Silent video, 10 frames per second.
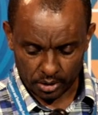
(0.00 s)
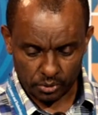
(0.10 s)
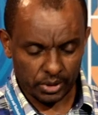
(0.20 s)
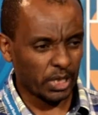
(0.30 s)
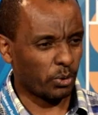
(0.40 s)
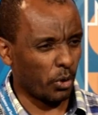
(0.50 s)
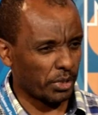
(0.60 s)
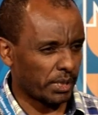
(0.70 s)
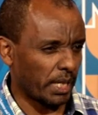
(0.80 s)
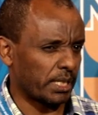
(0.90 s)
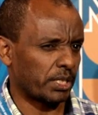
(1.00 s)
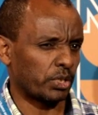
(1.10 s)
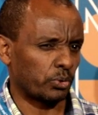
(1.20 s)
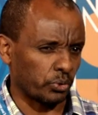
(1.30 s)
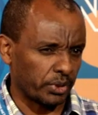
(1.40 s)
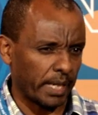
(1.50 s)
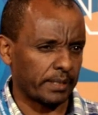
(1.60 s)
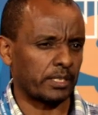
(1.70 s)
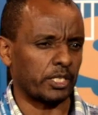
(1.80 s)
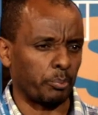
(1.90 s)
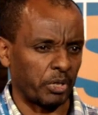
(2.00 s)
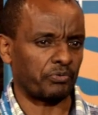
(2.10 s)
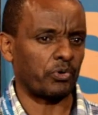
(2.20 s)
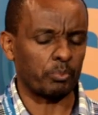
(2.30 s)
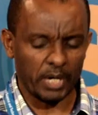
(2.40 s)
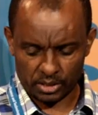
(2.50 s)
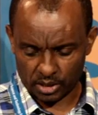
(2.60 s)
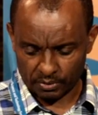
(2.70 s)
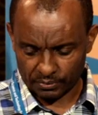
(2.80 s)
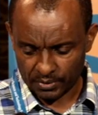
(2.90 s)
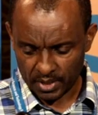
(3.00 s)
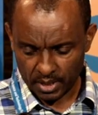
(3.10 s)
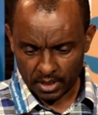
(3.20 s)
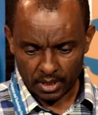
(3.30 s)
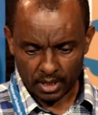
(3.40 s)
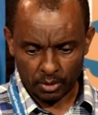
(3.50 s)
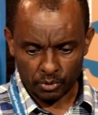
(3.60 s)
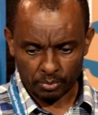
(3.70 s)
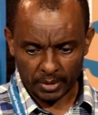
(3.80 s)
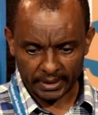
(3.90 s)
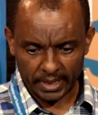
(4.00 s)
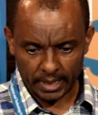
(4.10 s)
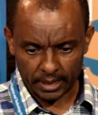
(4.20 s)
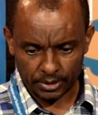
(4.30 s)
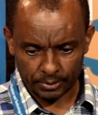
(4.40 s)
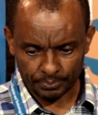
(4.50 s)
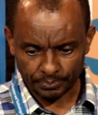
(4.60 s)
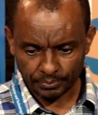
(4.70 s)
using coin cells to test the performance of our materials.